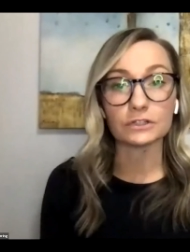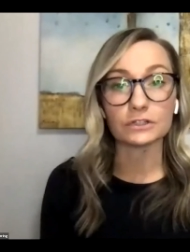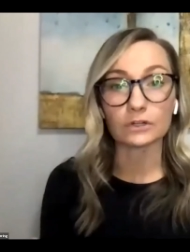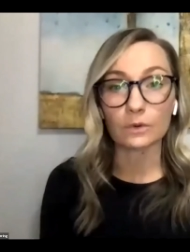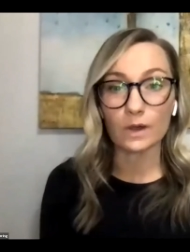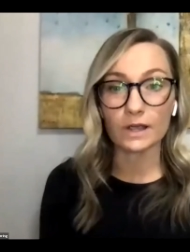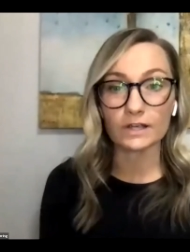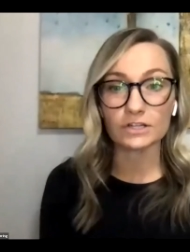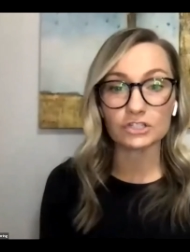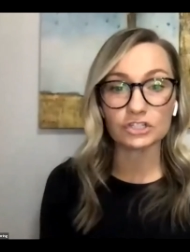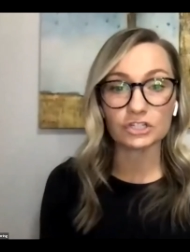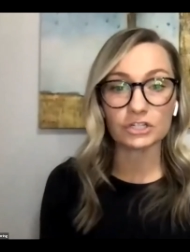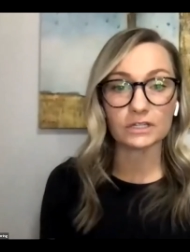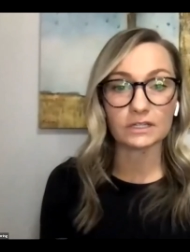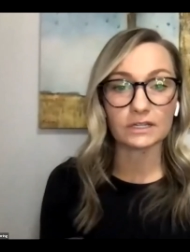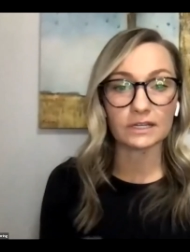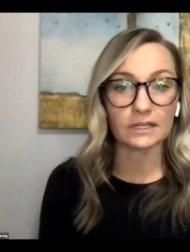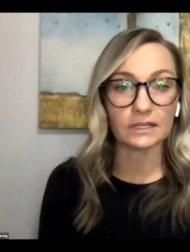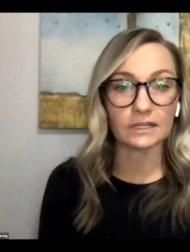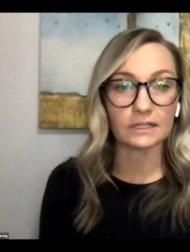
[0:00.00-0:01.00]
get to your
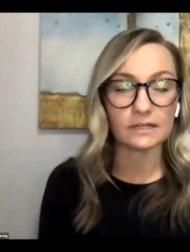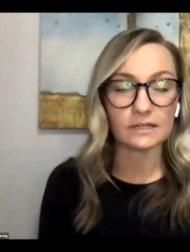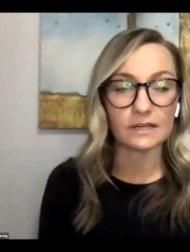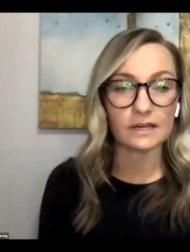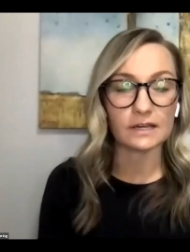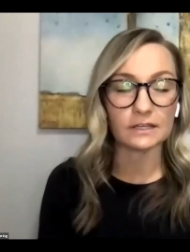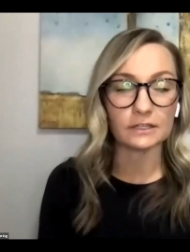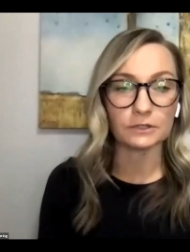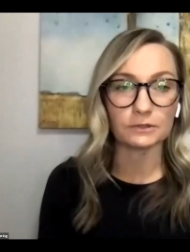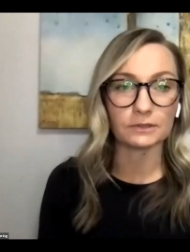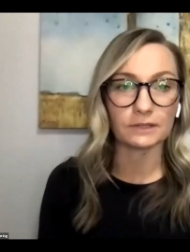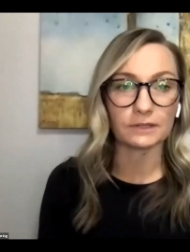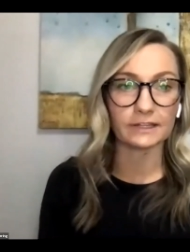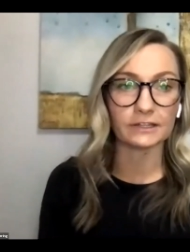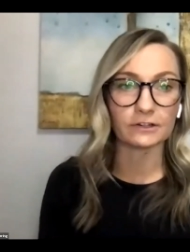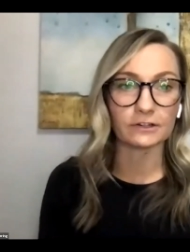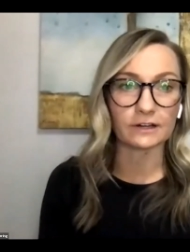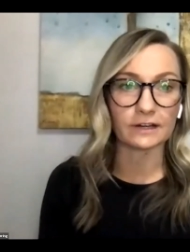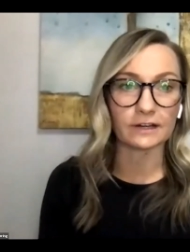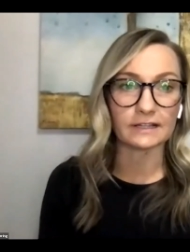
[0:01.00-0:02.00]
question and you'd
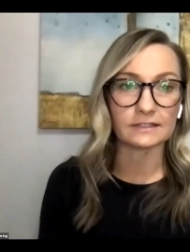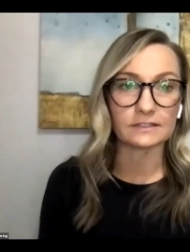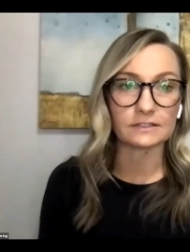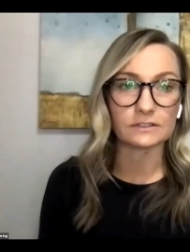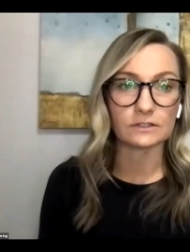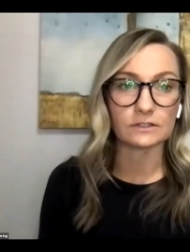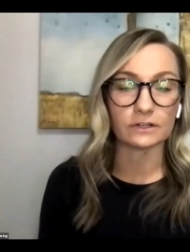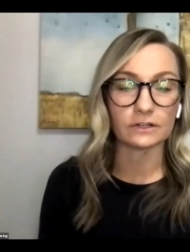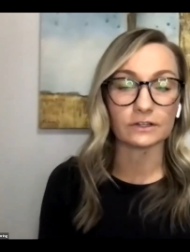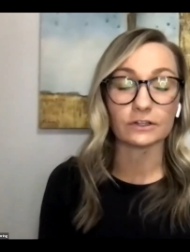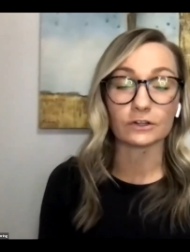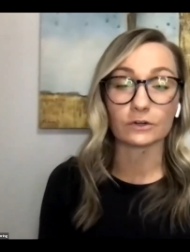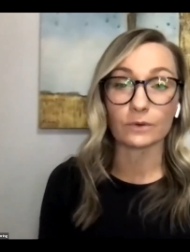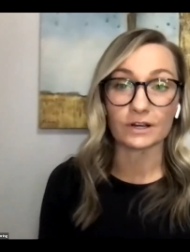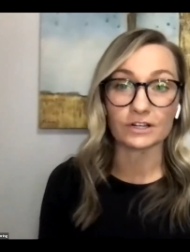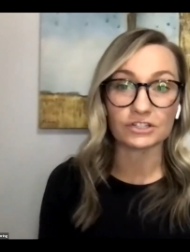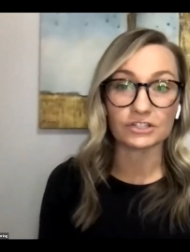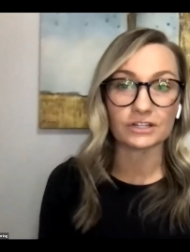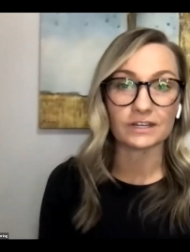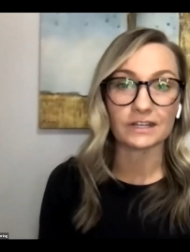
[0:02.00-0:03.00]
like your
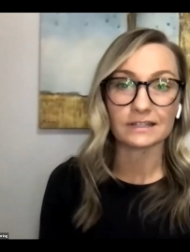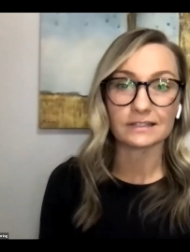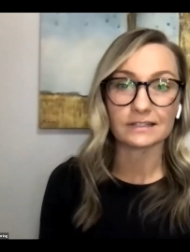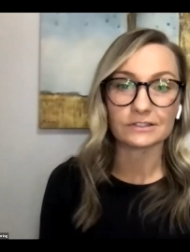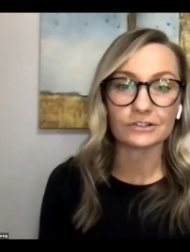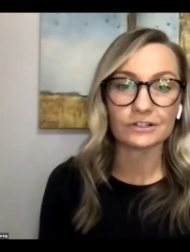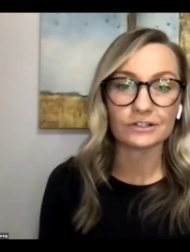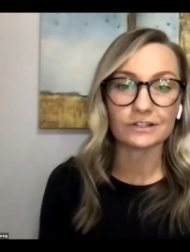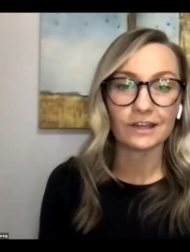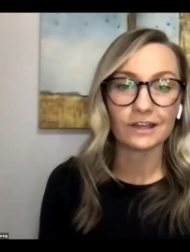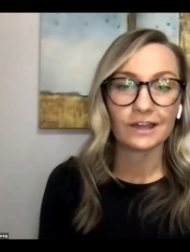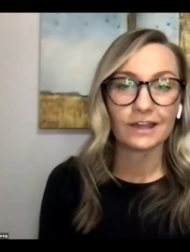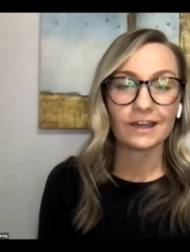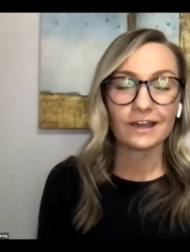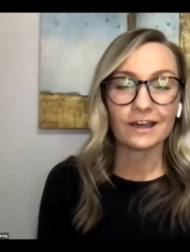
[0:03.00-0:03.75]
question answered.